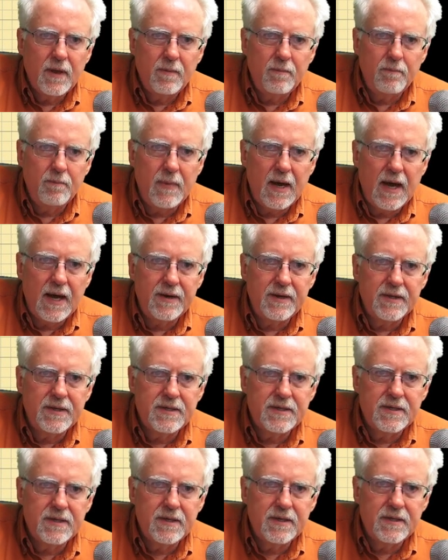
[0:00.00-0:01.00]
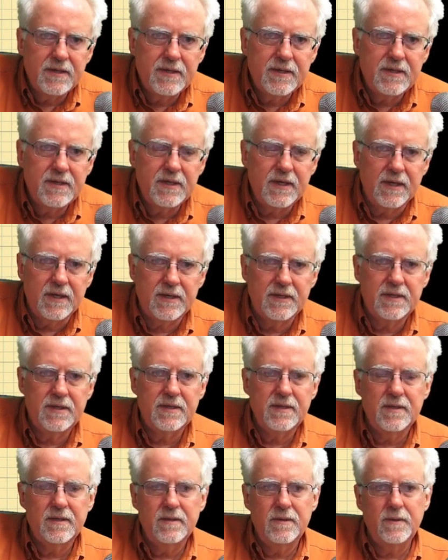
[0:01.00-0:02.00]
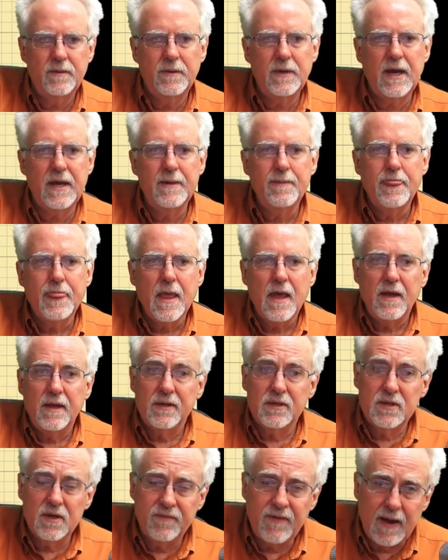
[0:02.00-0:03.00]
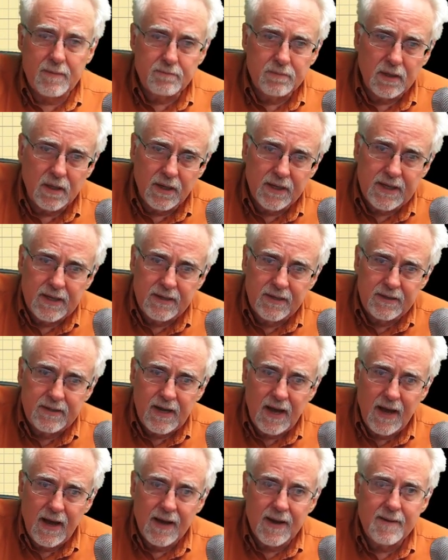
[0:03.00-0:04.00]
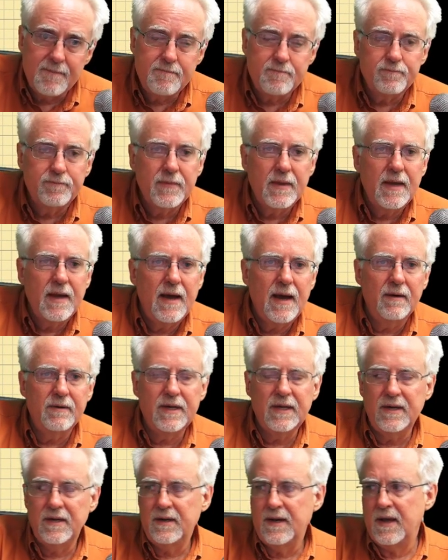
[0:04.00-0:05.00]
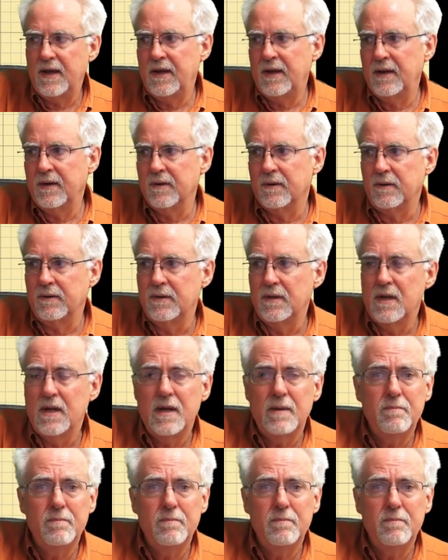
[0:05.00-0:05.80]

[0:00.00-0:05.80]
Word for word: minus six. Okay, so if I plug in a time, I'll get an angle.